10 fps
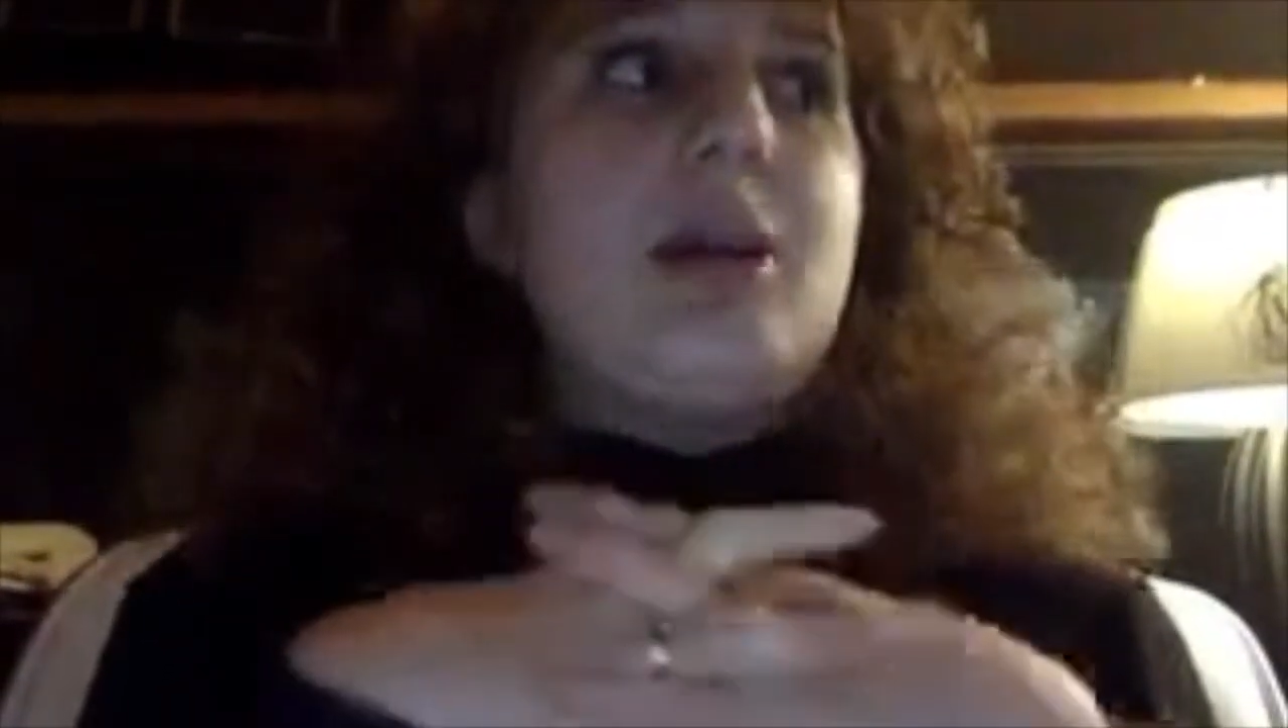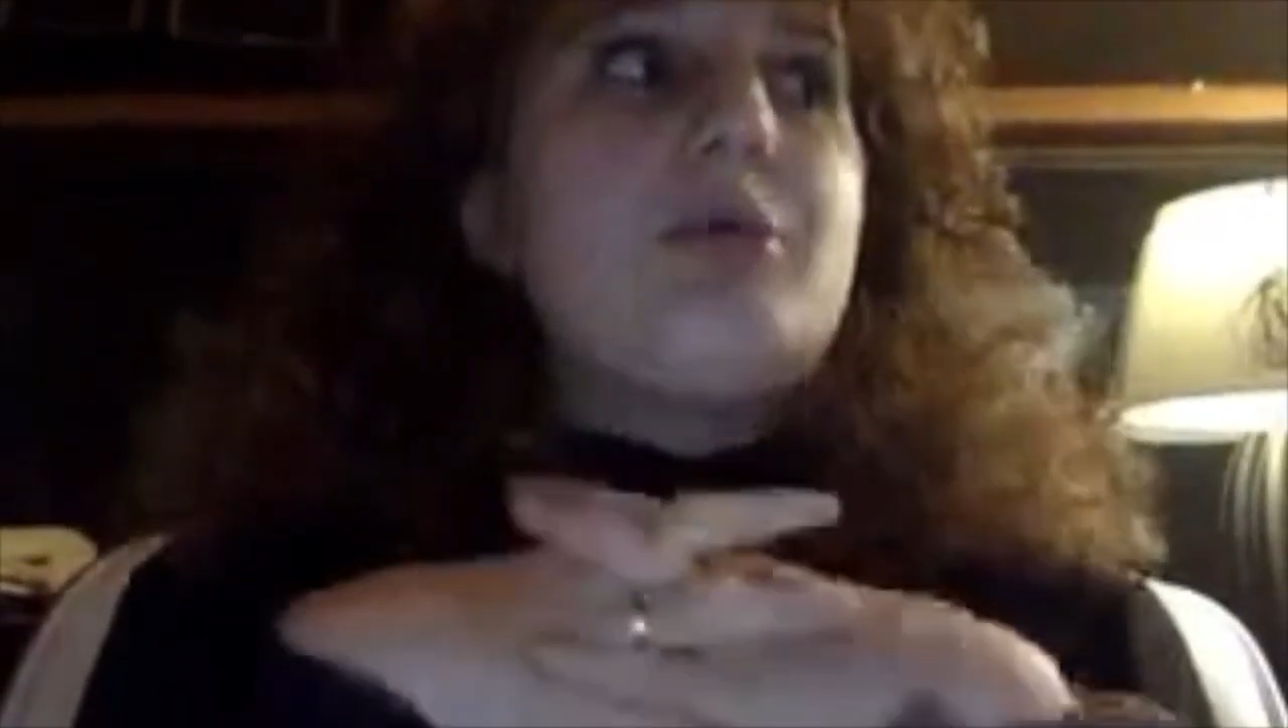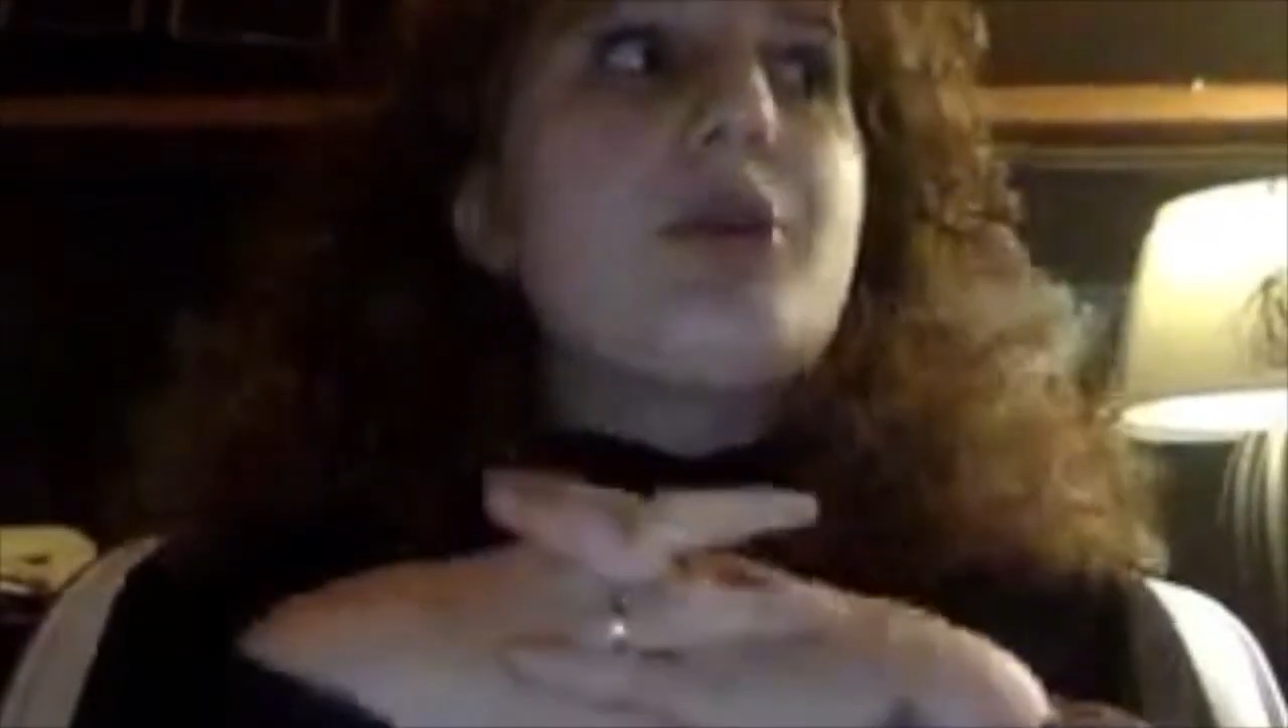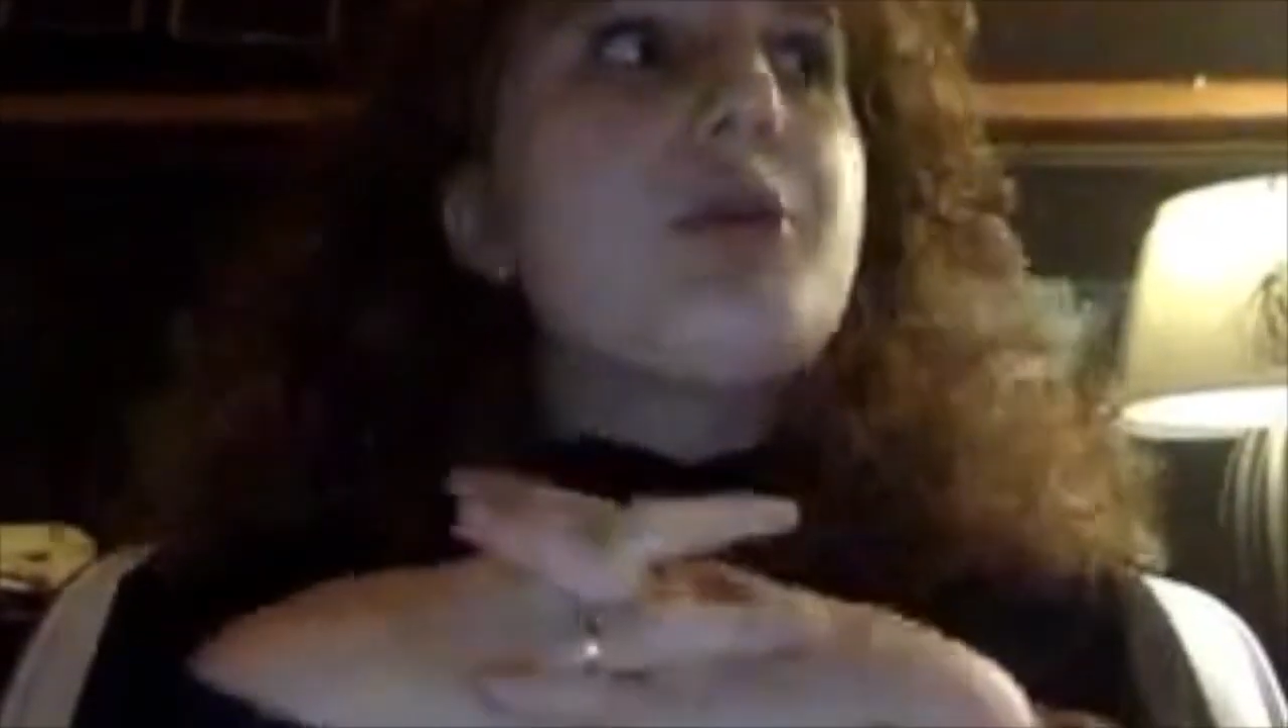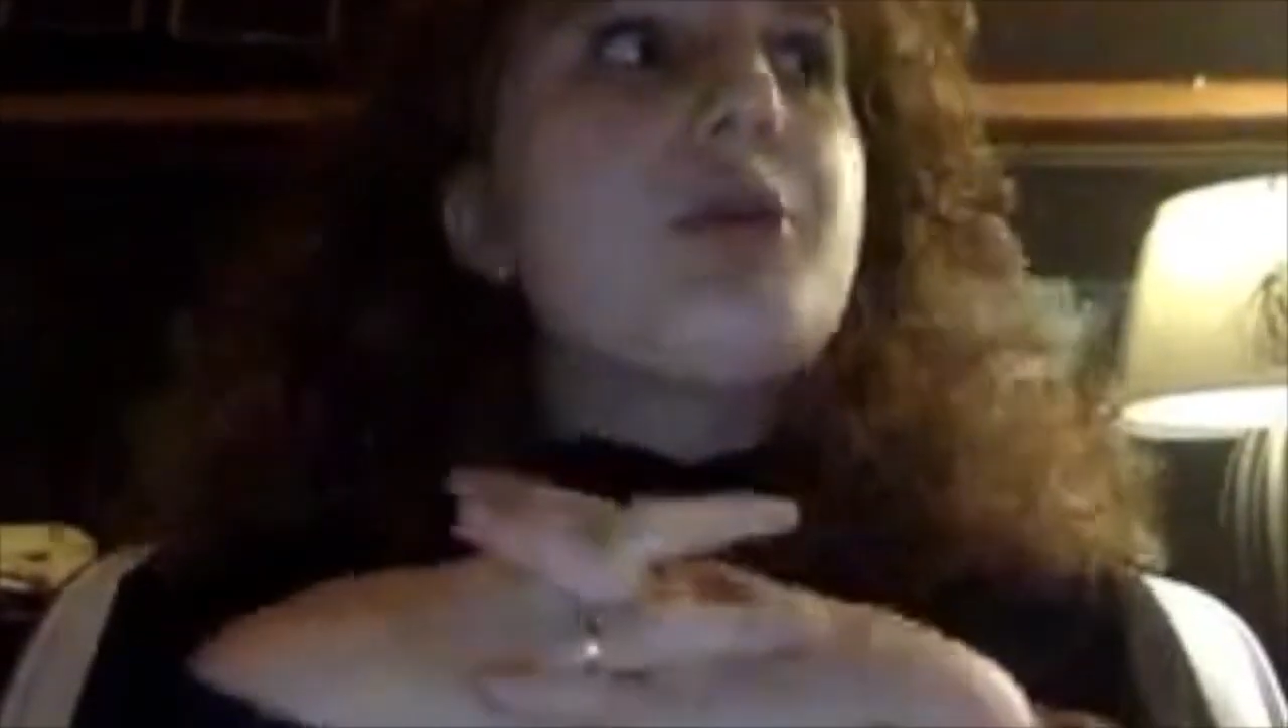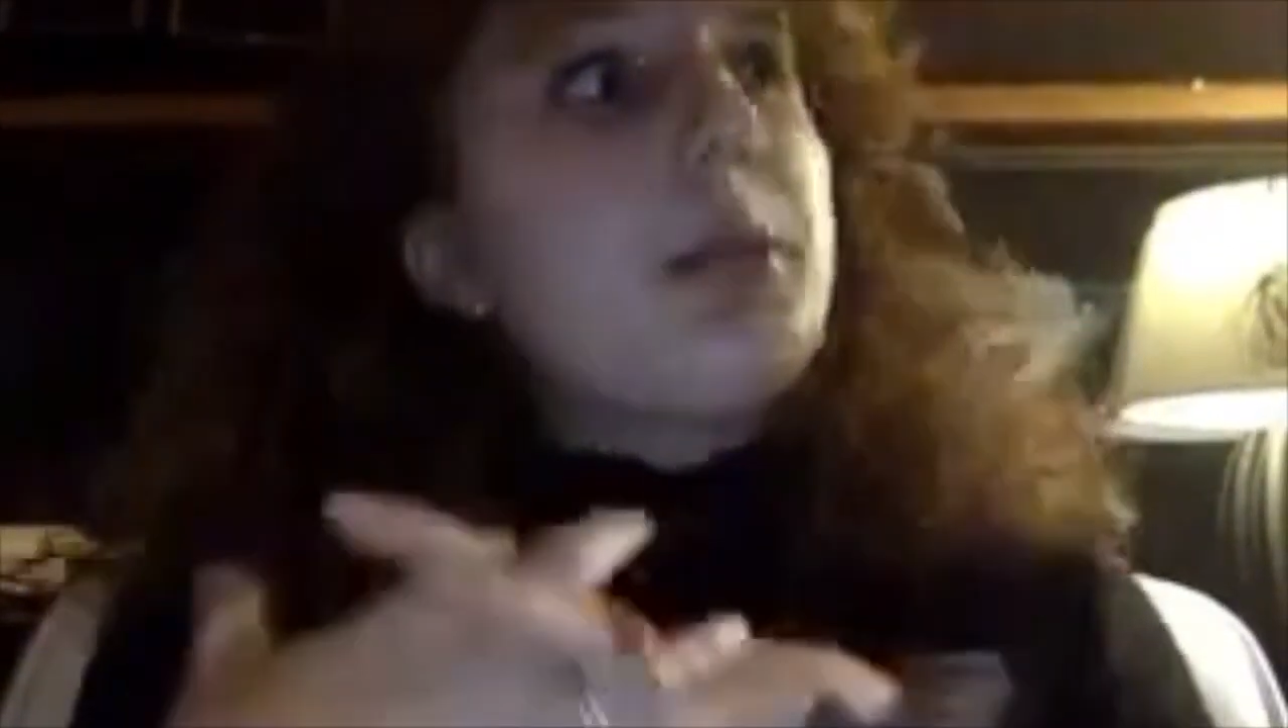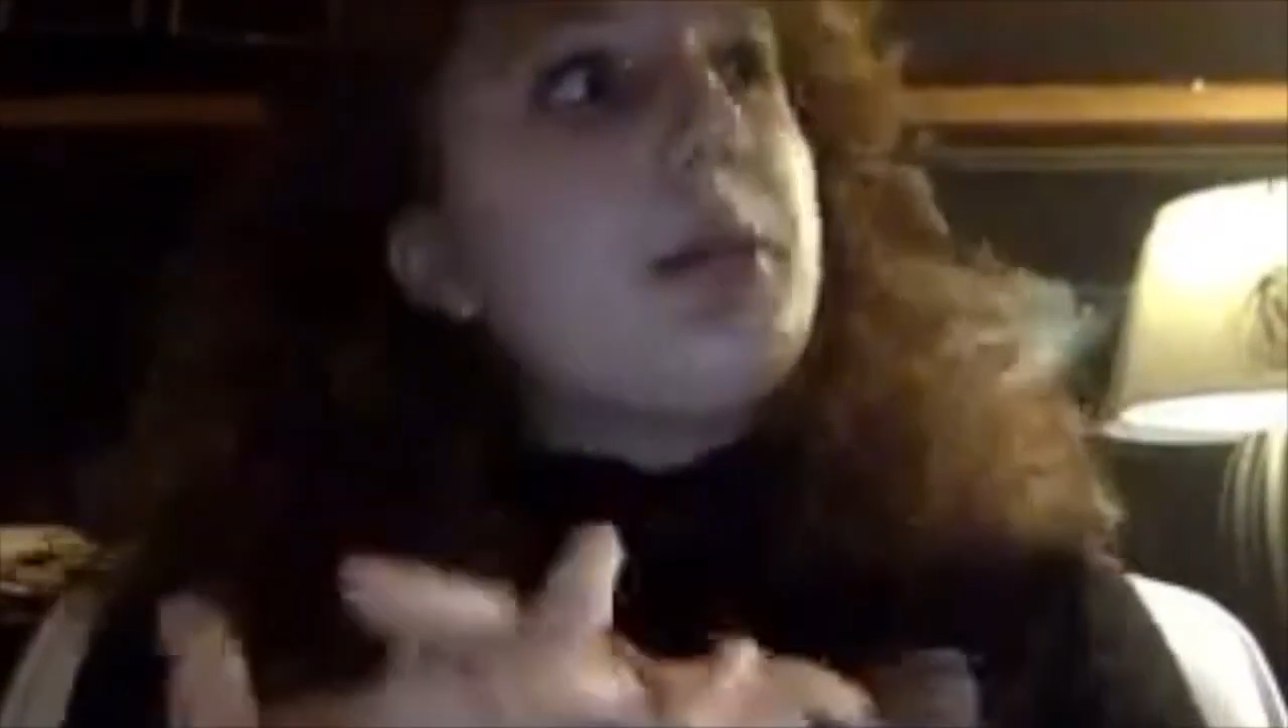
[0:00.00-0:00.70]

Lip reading: I recruit